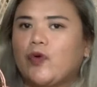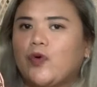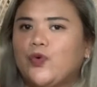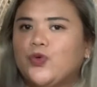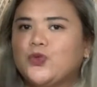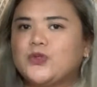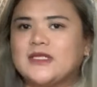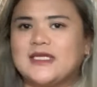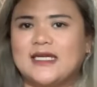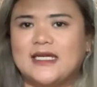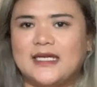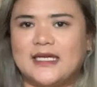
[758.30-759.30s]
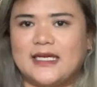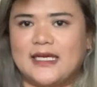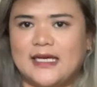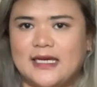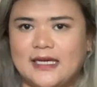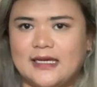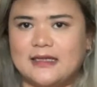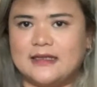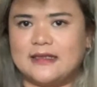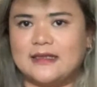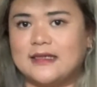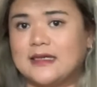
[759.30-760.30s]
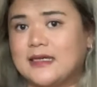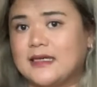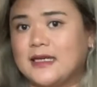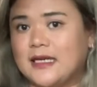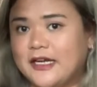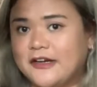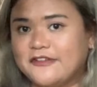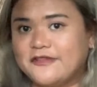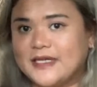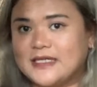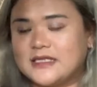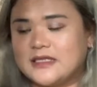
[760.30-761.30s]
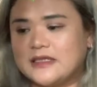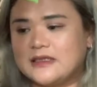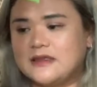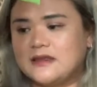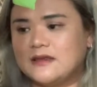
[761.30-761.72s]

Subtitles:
rooting in a clear vessel.